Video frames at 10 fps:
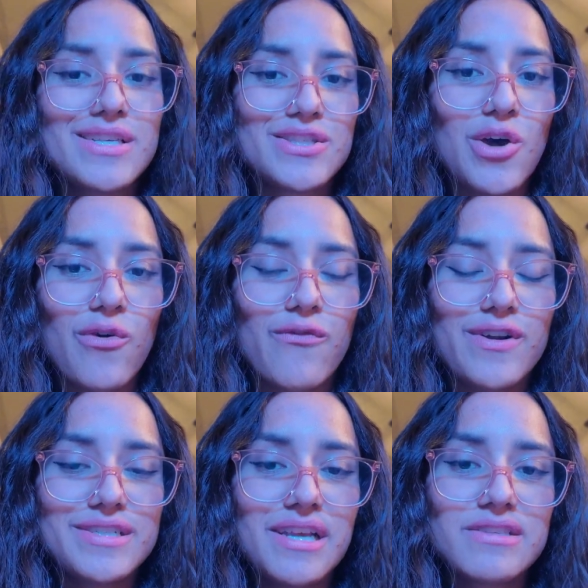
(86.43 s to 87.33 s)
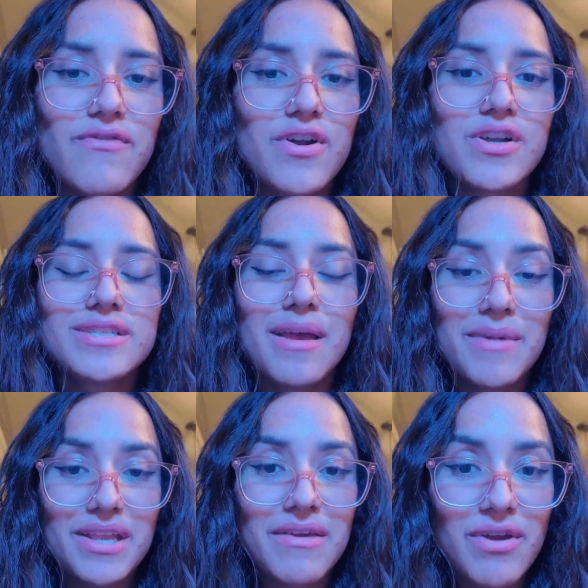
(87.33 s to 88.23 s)
So first things first, I'm
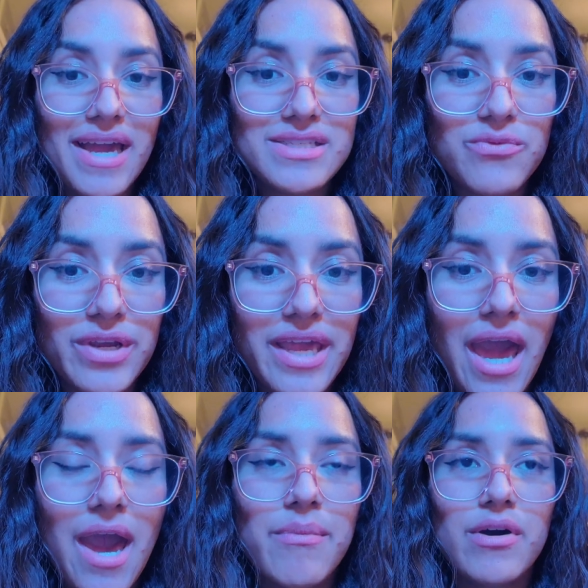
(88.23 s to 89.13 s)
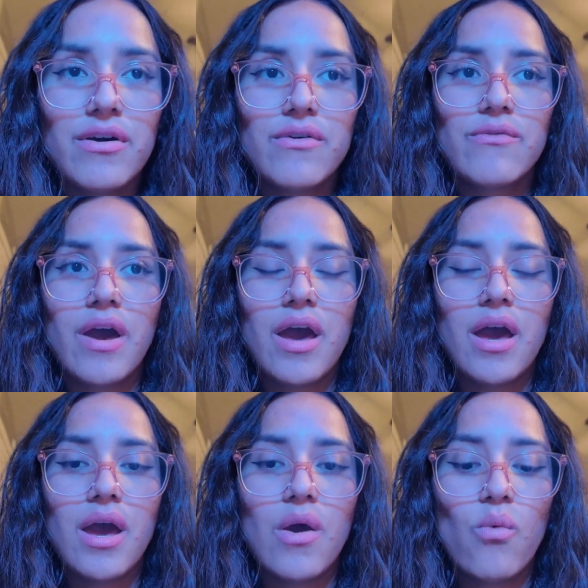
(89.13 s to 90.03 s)
gonna give you guys a recap of
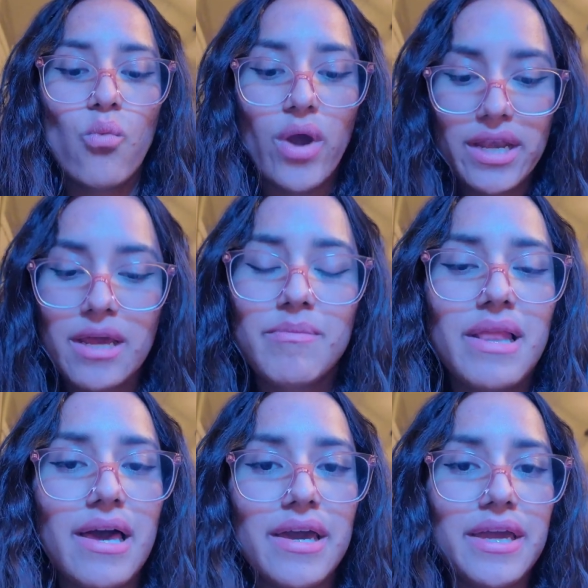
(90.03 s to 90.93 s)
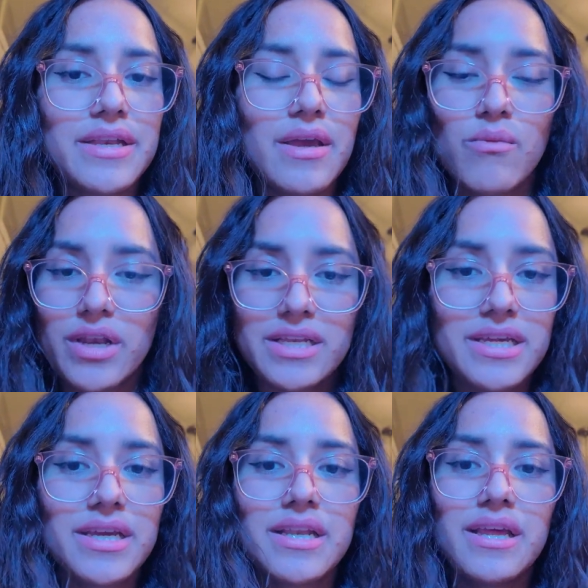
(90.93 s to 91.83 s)
when I applied and what I
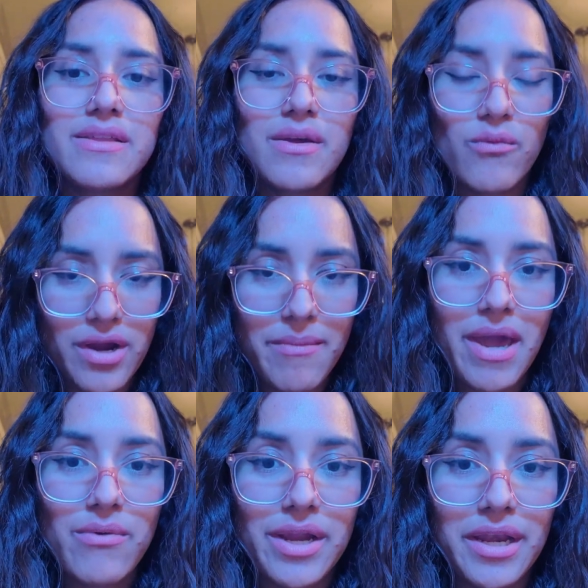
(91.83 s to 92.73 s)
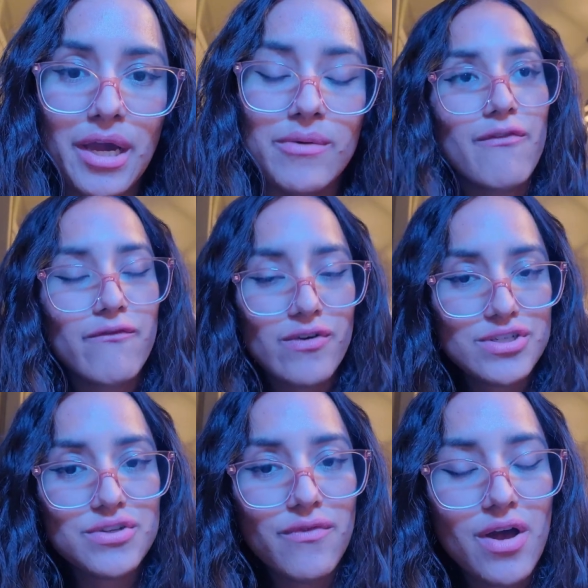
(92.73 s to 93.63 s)
did, and then where I'm at right now.
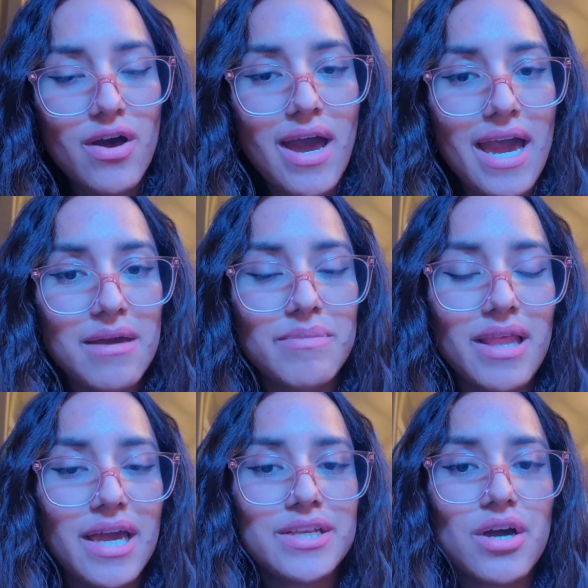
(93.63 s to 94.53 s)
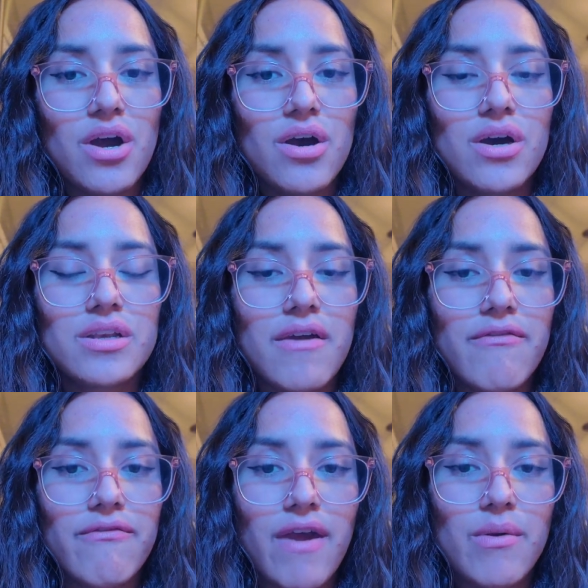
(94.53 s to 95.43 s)
First of all, I applied on
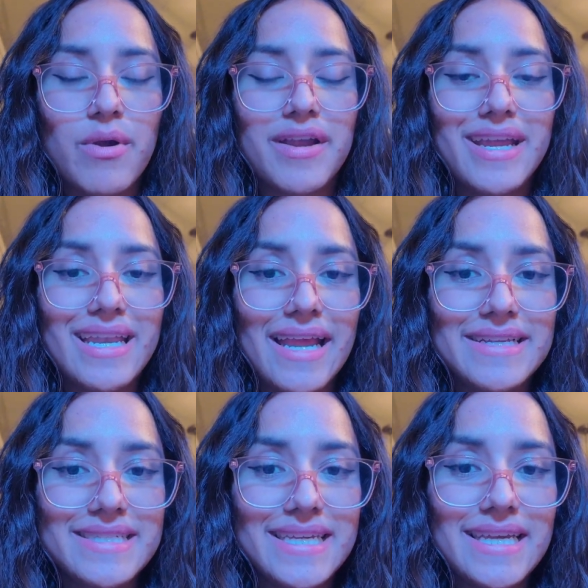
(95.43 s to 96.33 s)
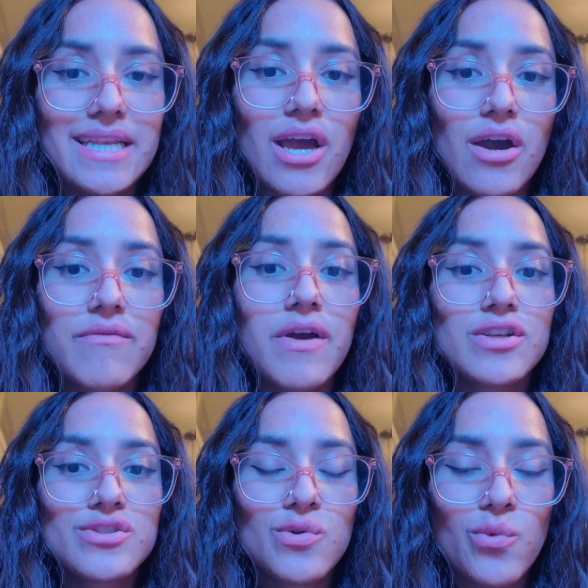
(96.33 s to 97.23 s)
February 19 of
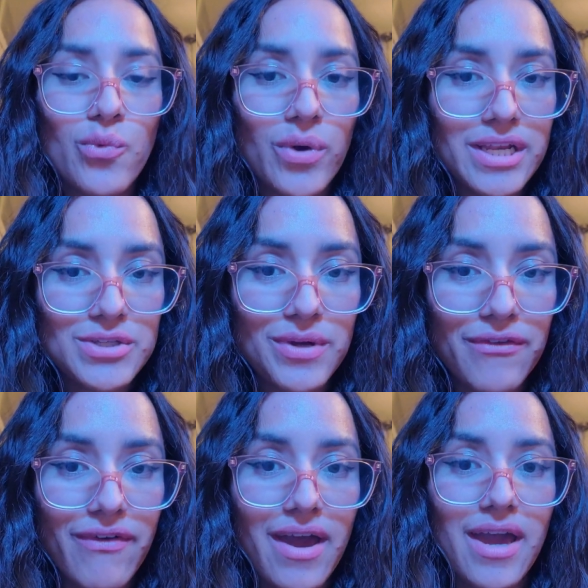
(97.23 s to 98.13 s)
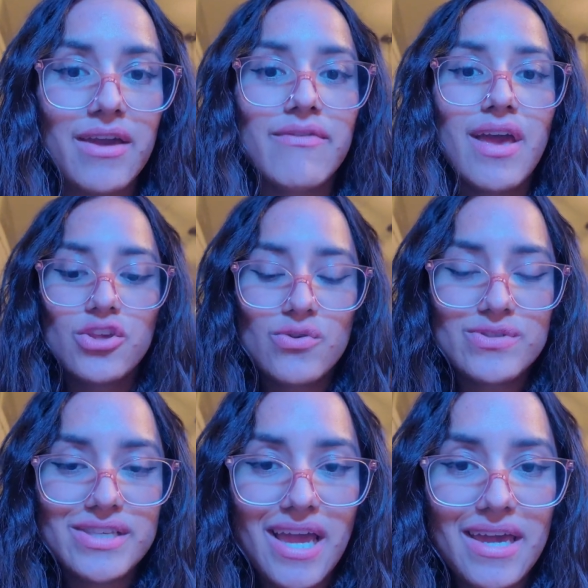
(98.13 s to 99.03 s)
2025.
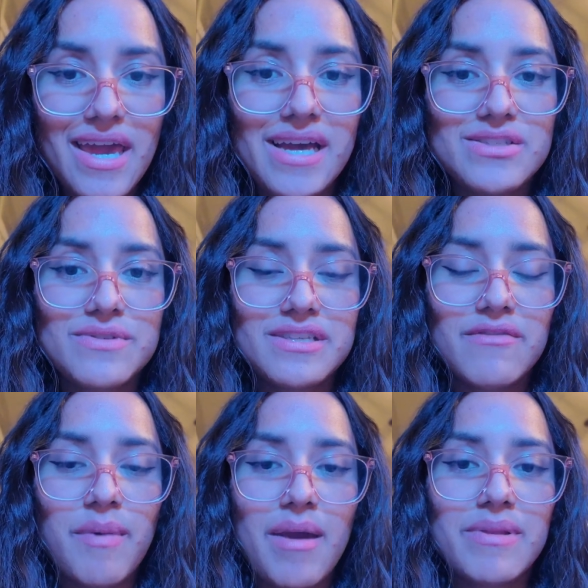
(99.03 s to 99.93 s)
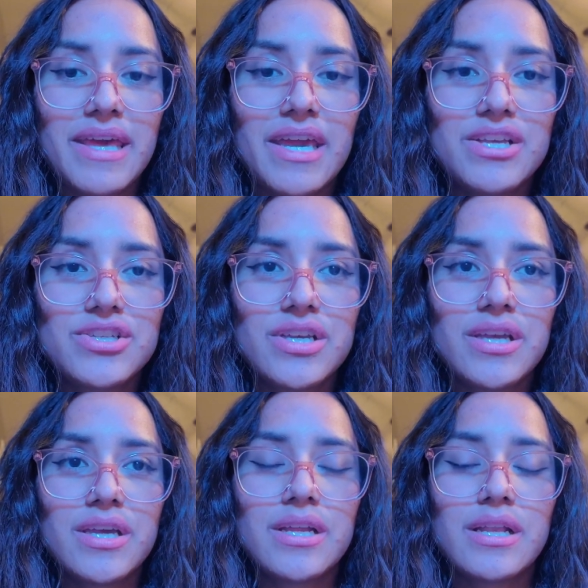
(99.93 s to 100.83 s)
USCIS received my
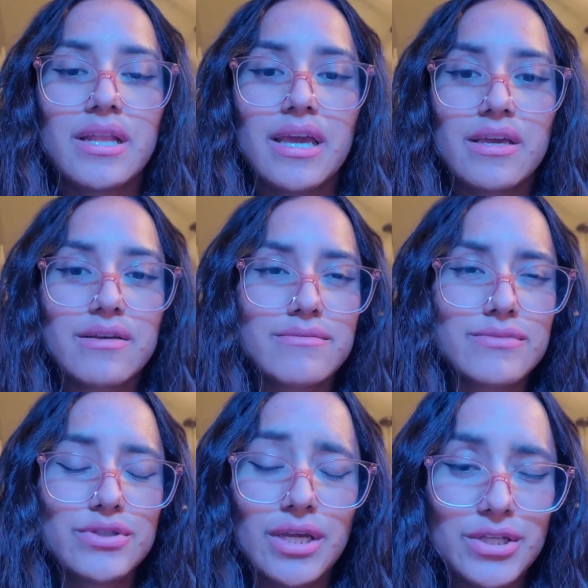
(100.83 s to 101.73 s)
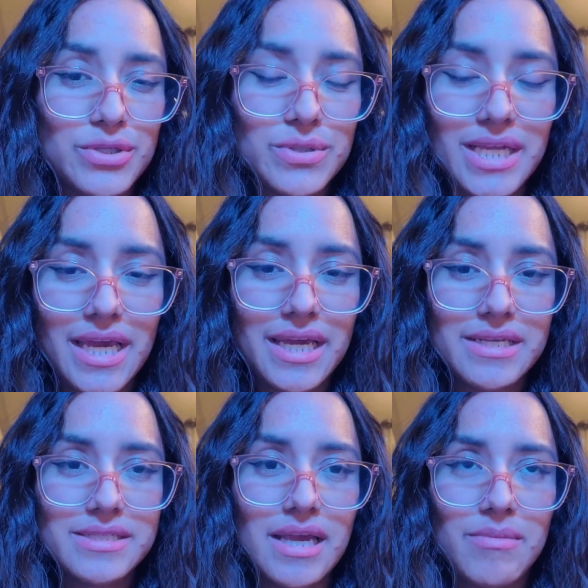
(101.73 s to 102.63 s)
application like in 2
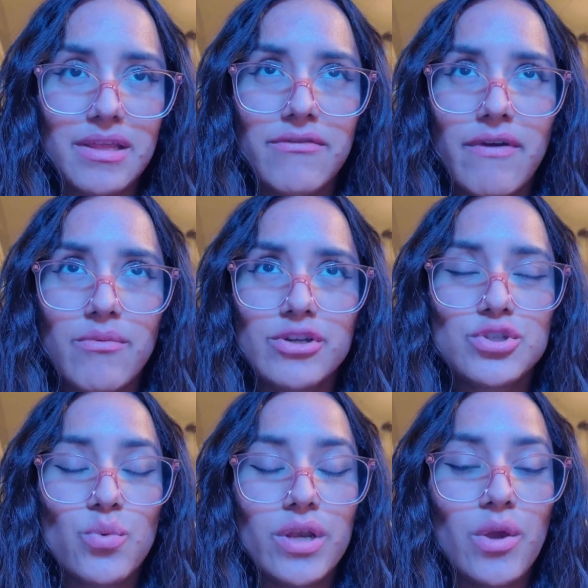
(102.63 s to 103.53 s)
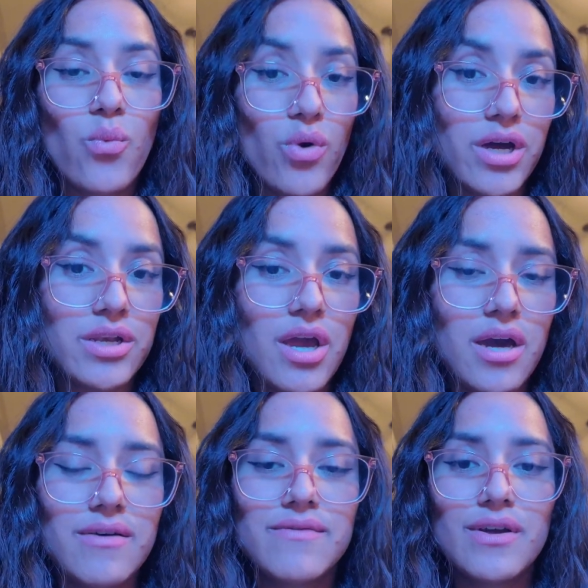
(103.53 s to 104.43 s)
days, I believe February 21
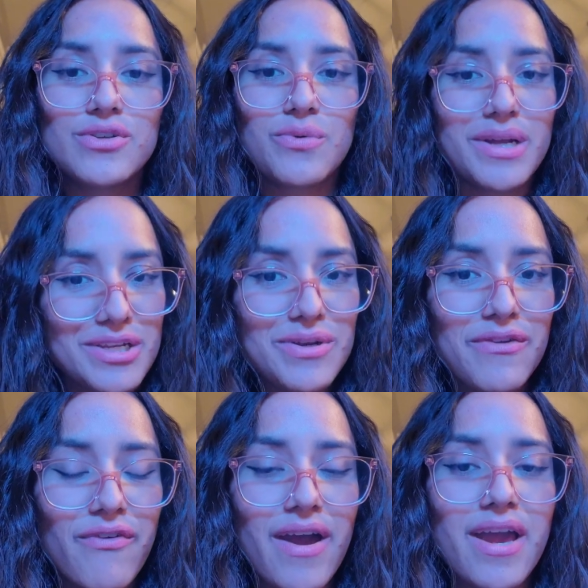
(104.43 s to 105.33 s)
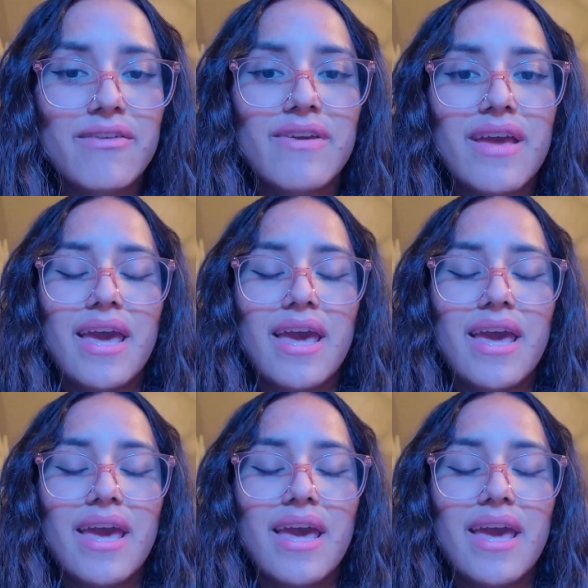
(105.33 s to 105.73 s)
of 2025.